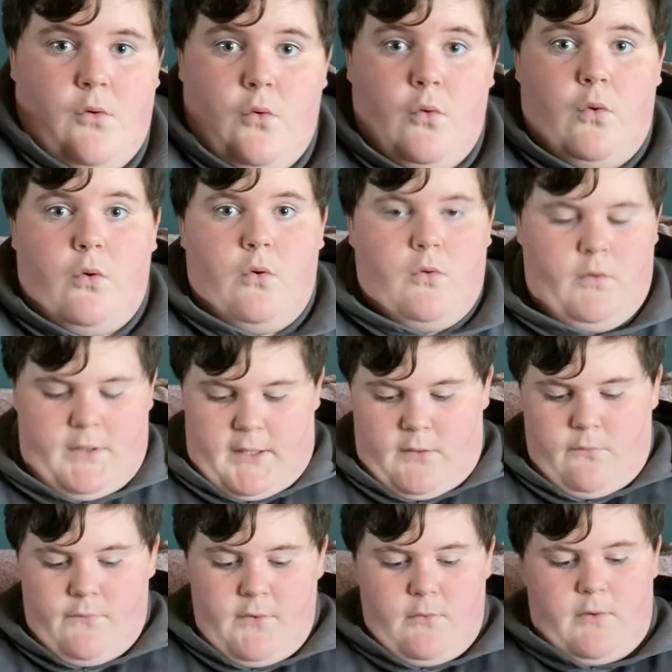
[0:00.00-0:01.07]
Oh, okay.
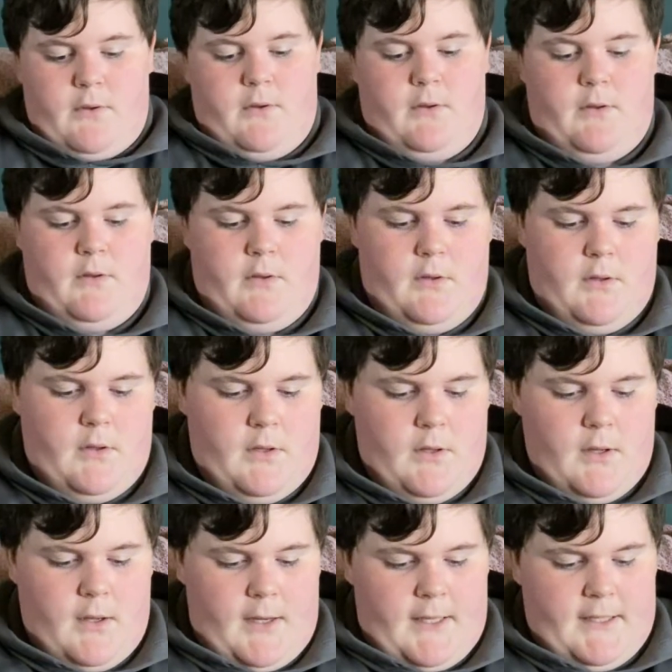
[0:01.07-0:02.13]
Phew!
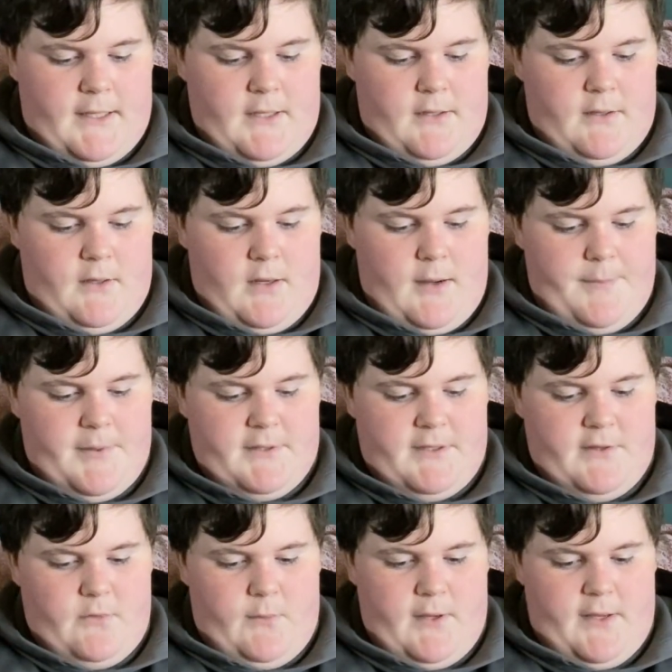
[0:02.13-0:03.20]
I cannot put
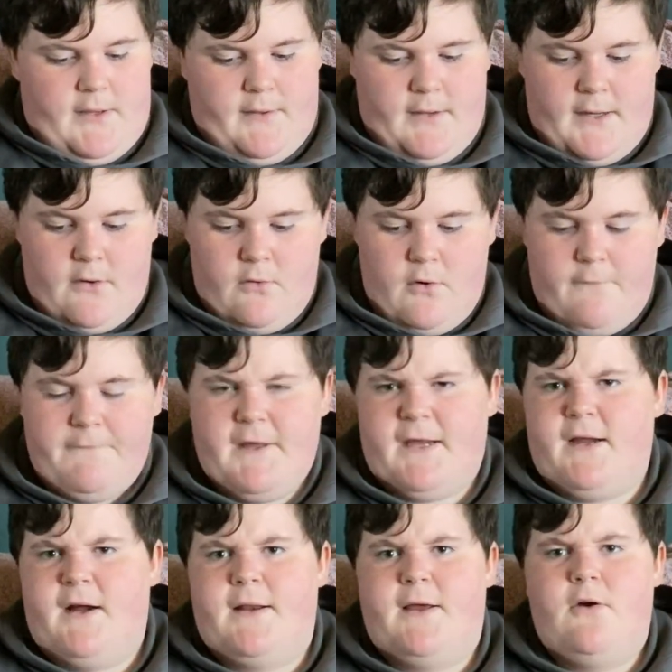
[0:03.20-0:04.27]
these away. I don't know if that
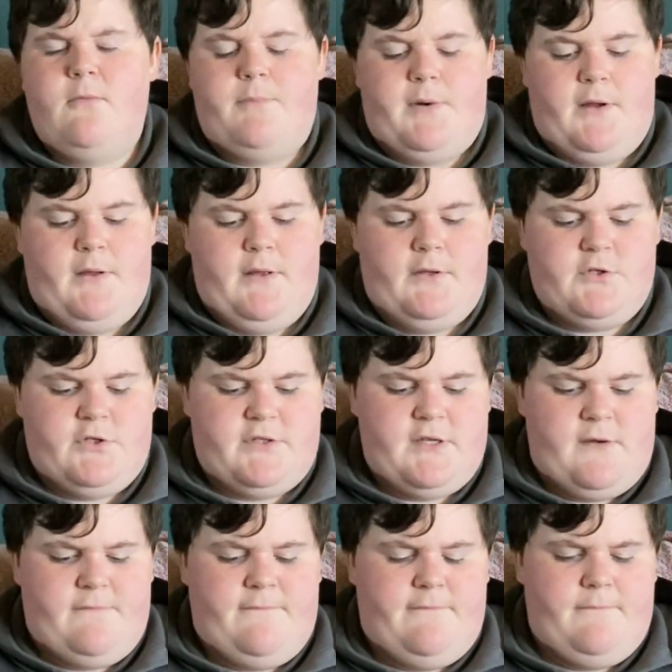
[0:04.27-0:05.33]
cut out, but it just
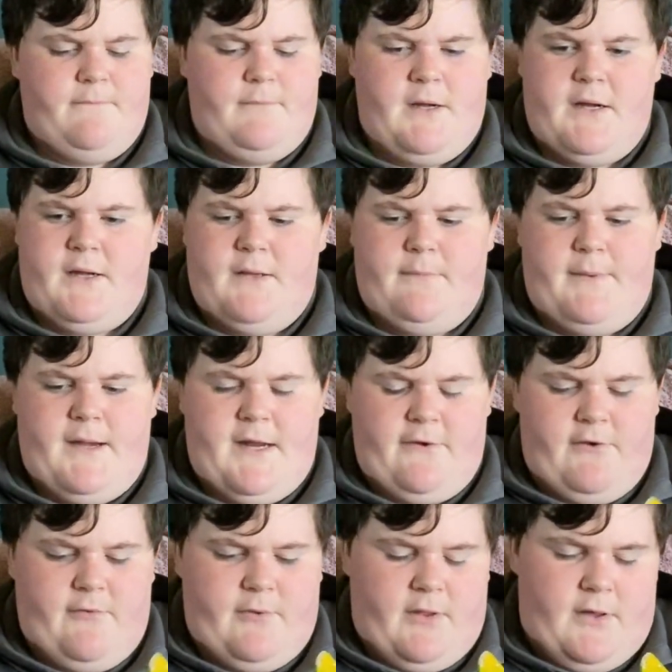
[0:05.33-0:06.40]
said my
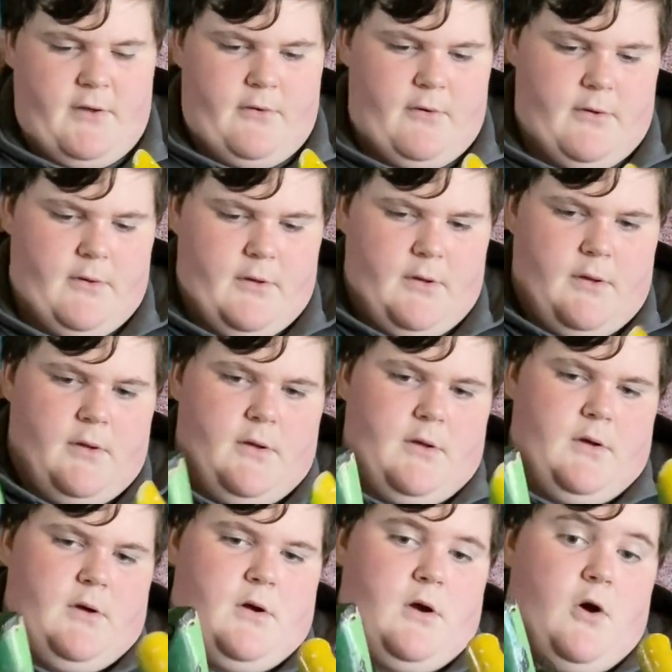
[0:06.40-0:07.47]
battery was low.
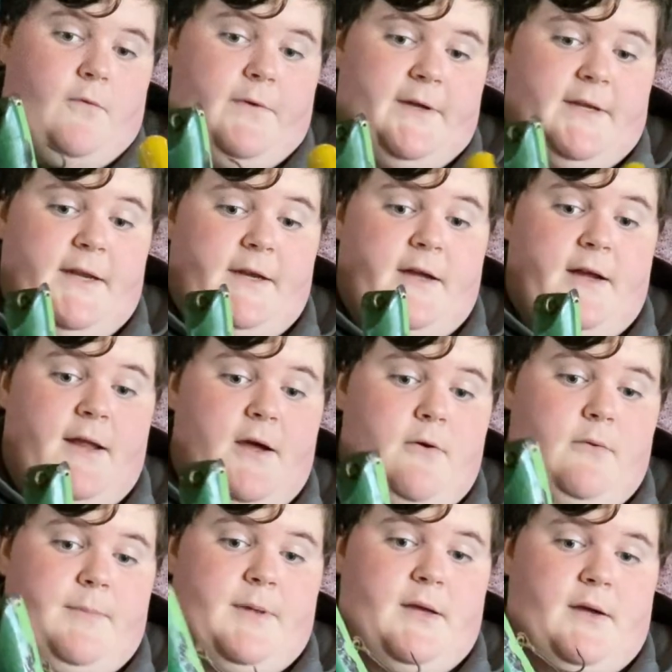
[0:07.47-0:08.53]
Hopefully it didn't cut
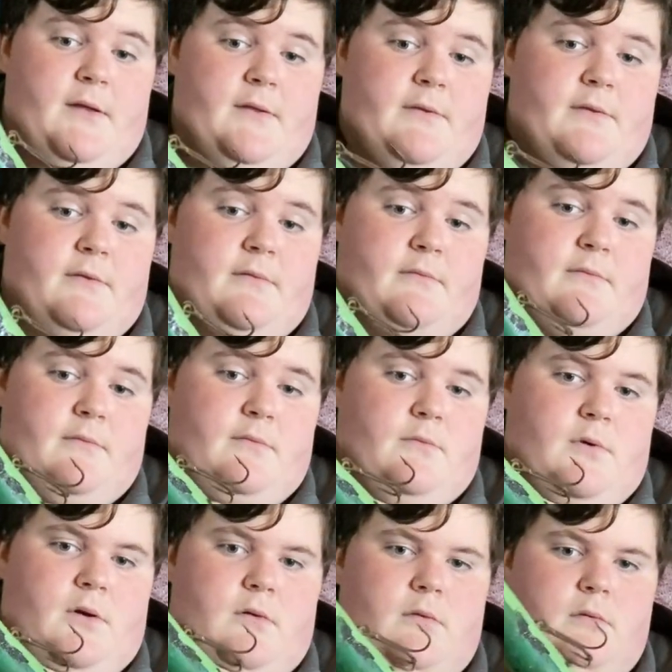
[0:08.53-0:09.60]
out because,
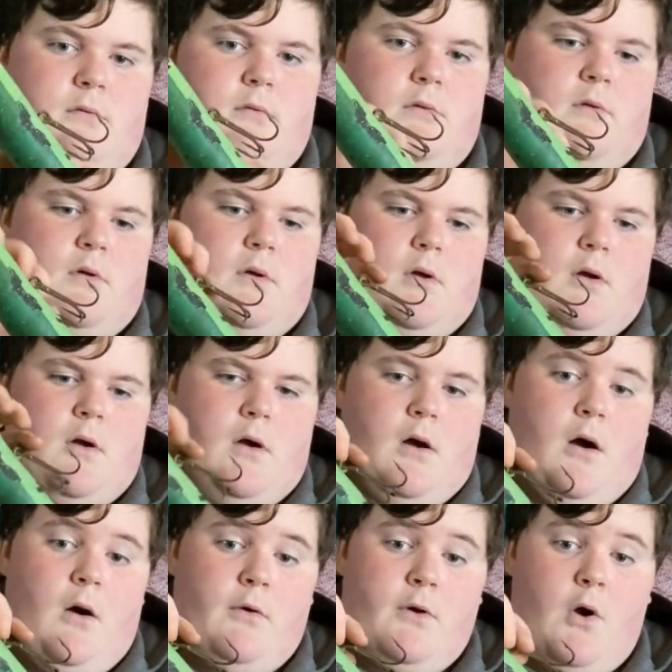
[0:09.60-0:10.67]
well,
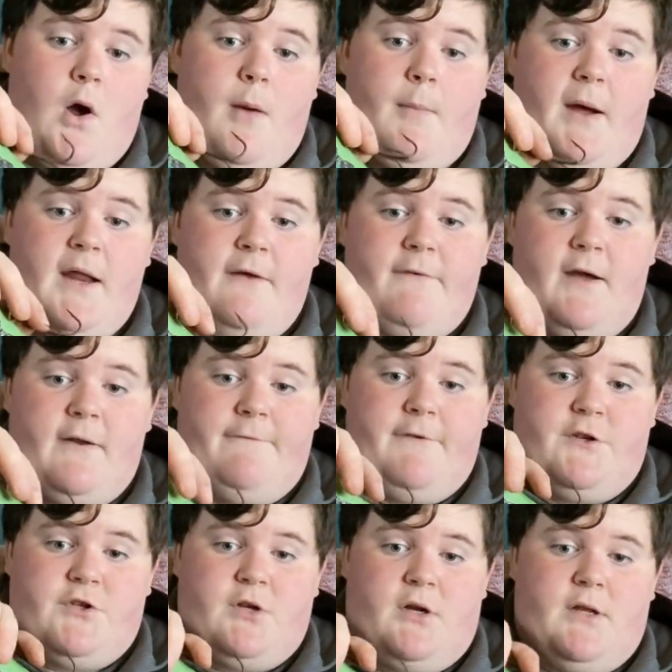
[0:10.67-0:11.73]
oh no, it might have had a
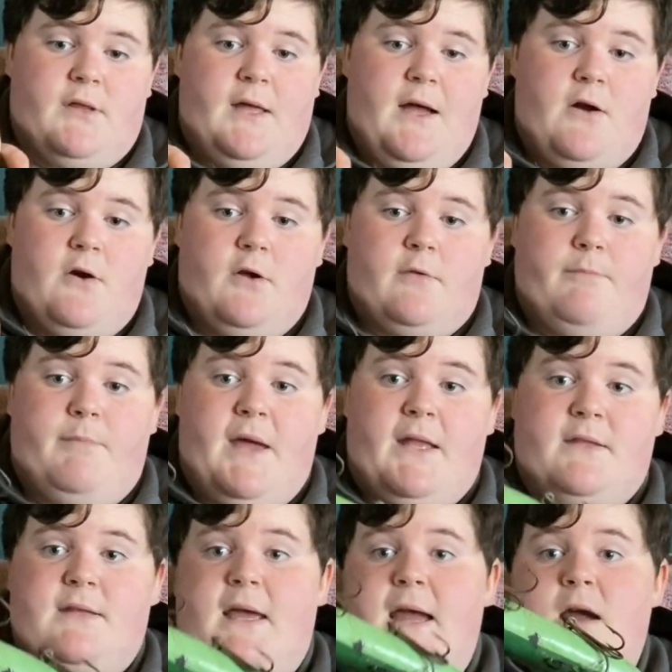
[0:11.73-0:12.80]
fish on it. That hook's
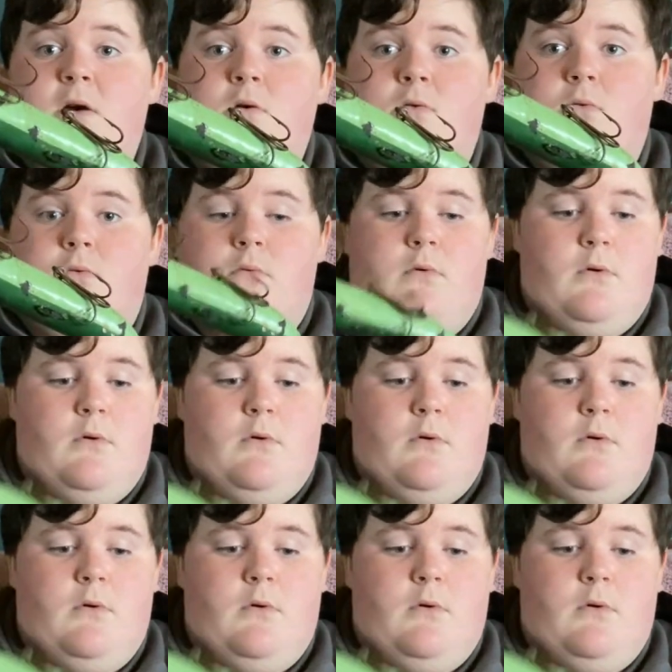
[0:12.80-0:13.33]
bent out.